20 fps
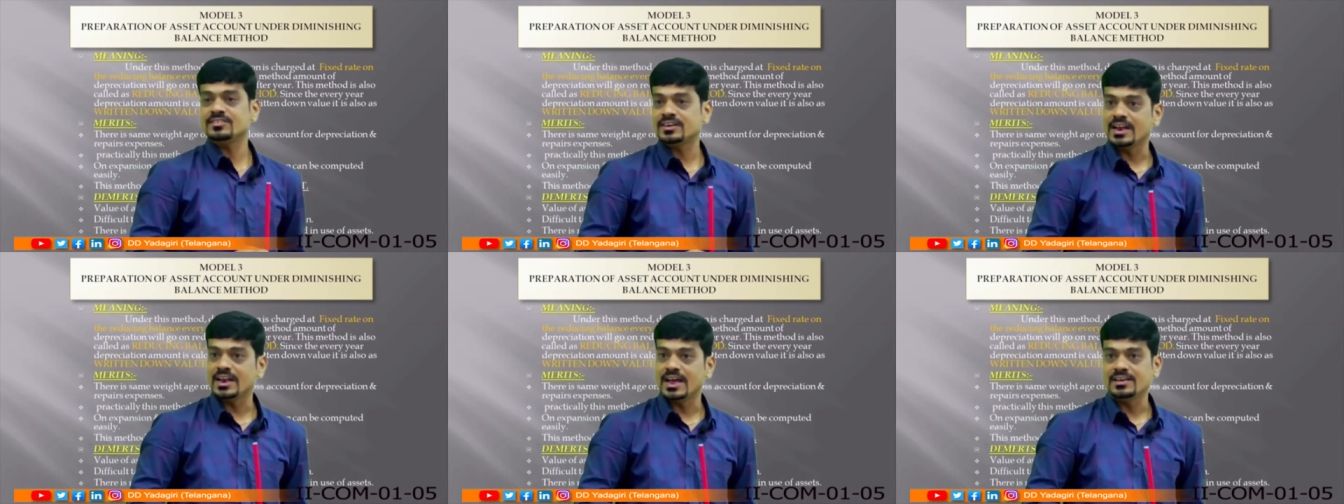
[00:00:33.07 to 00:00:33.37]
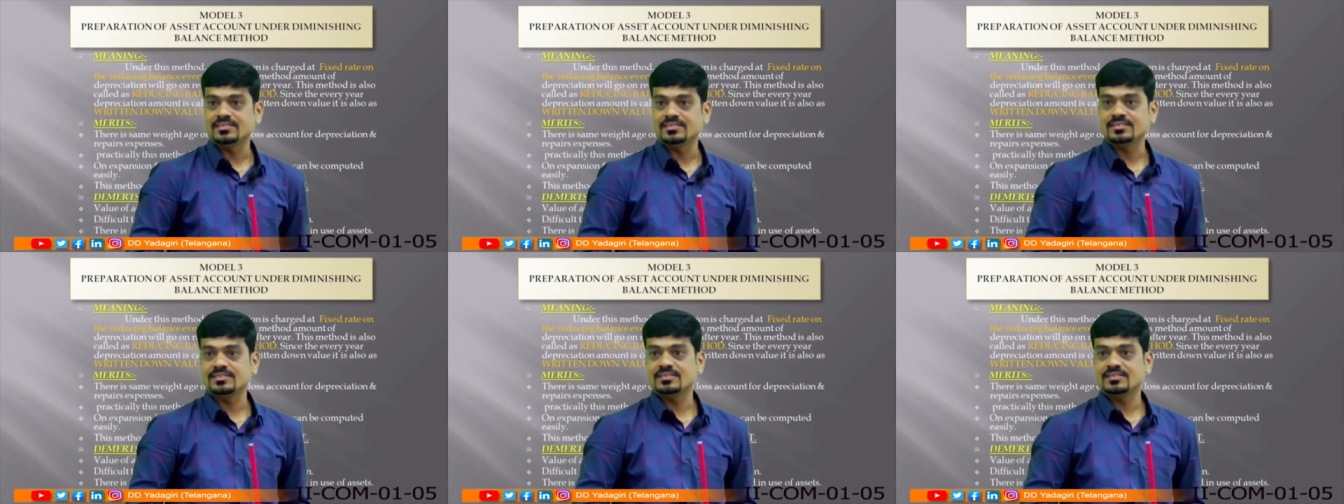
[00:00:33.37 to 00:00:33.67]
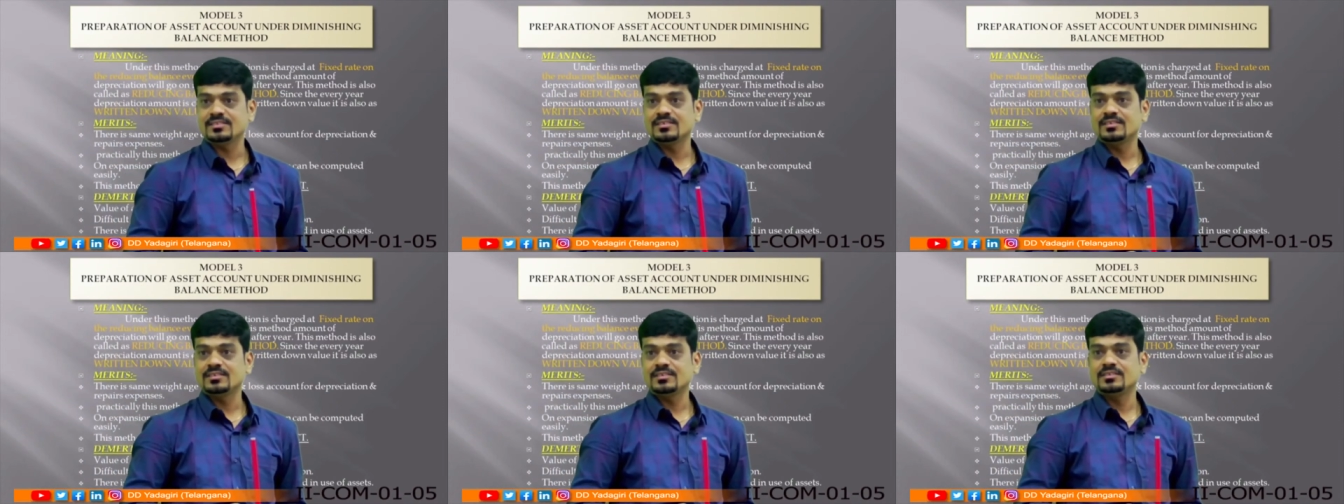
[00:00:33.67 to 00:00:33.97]
class,
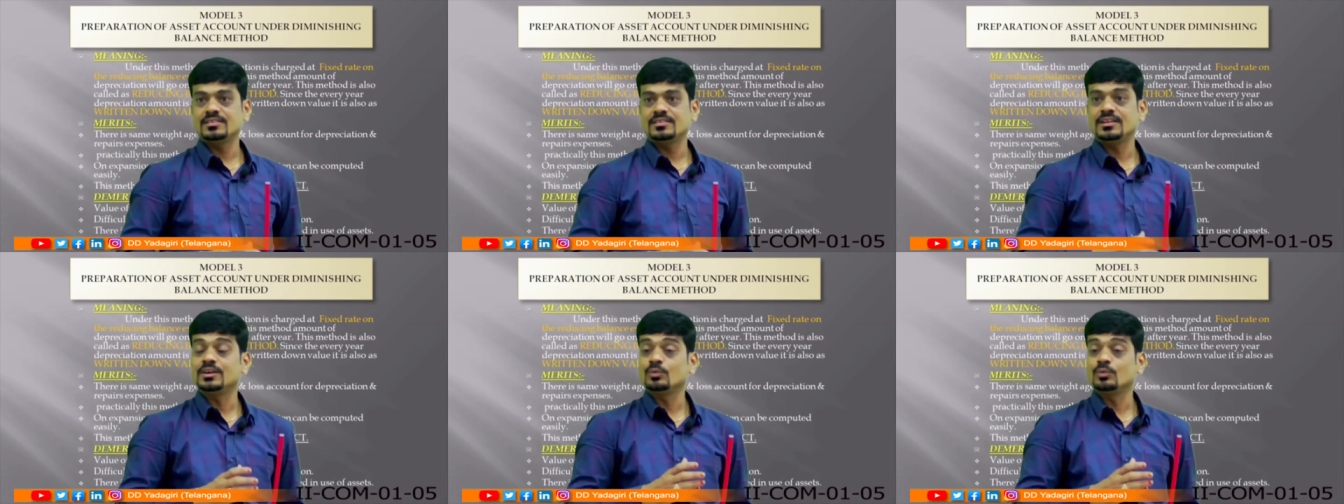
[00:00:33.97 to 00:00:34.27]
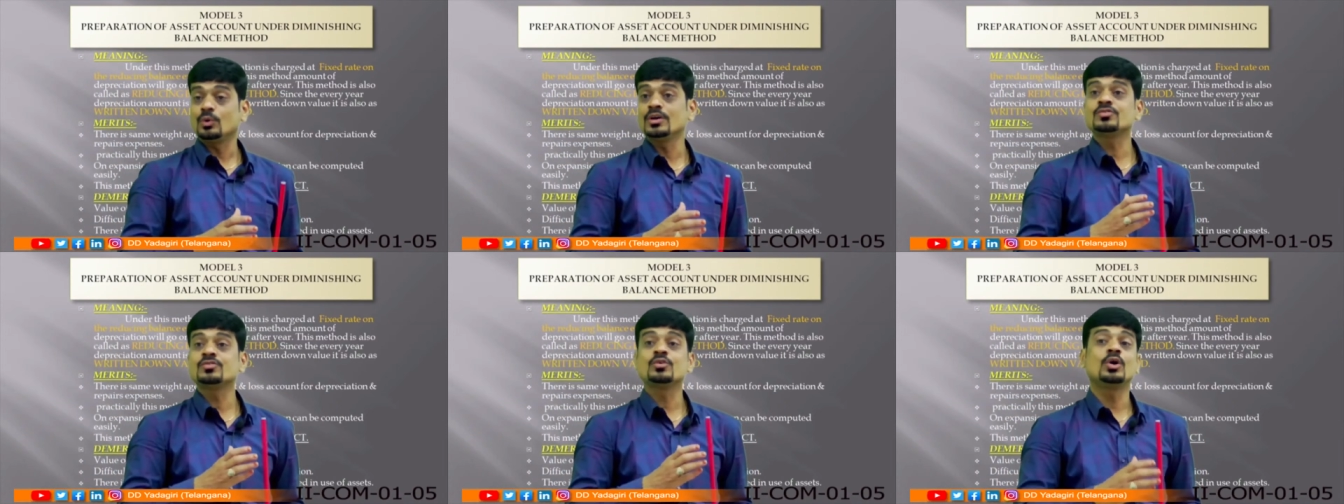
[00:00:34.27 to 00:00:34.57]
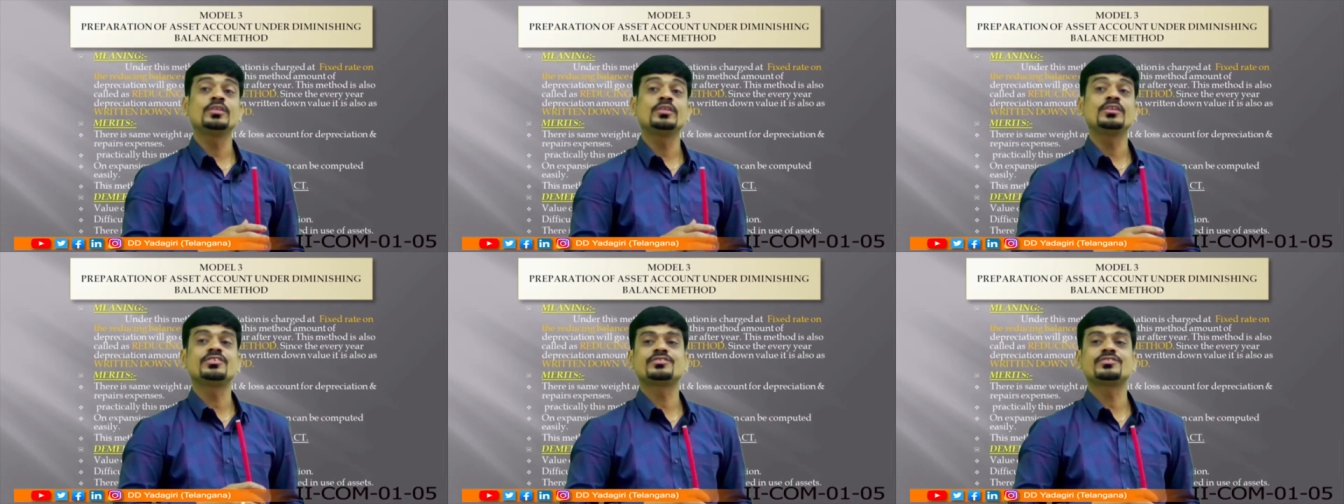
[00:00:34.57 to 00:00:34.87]
that was
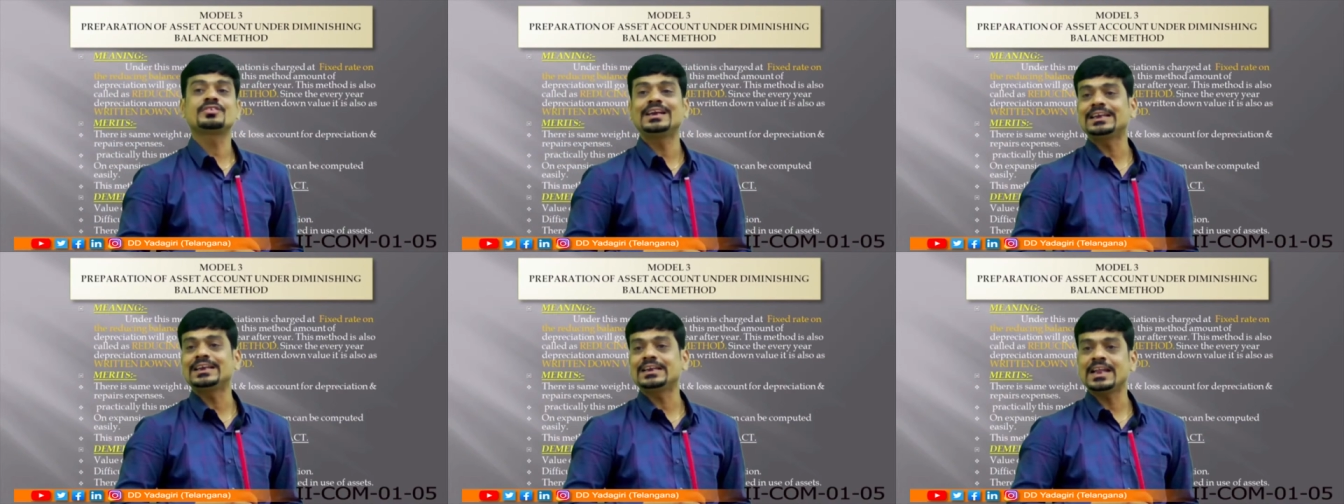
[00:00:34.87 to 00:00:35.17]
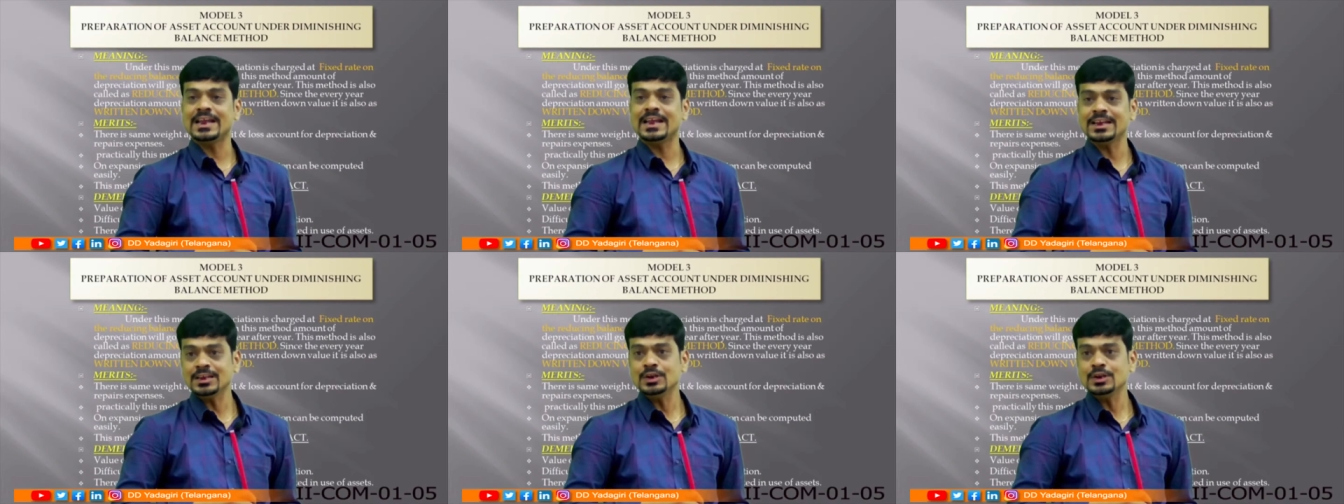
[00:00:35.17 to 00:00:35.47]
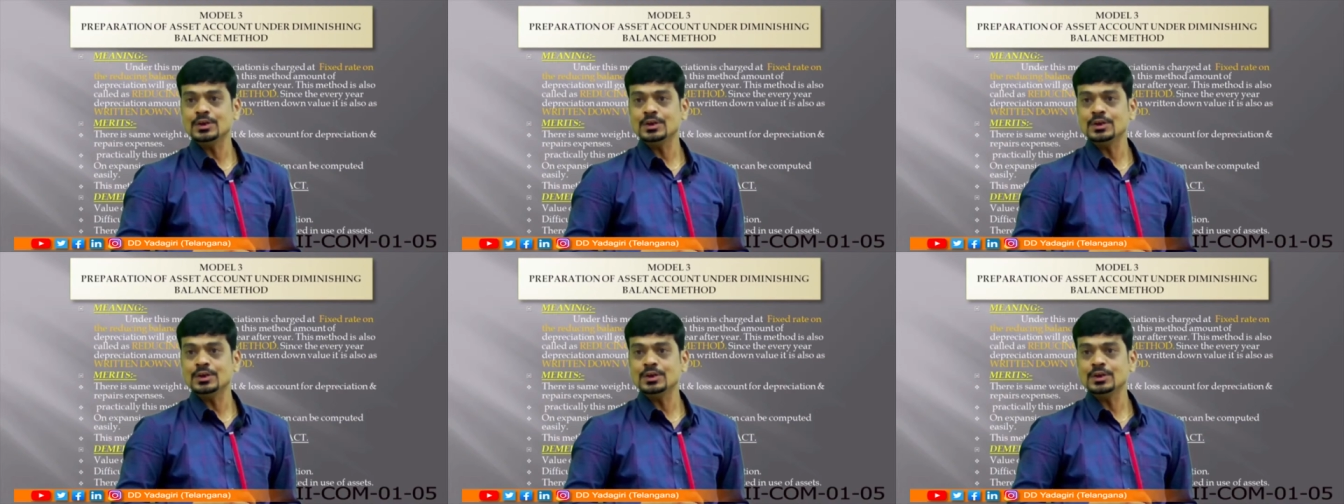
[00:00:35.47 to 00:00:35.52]
on the straight line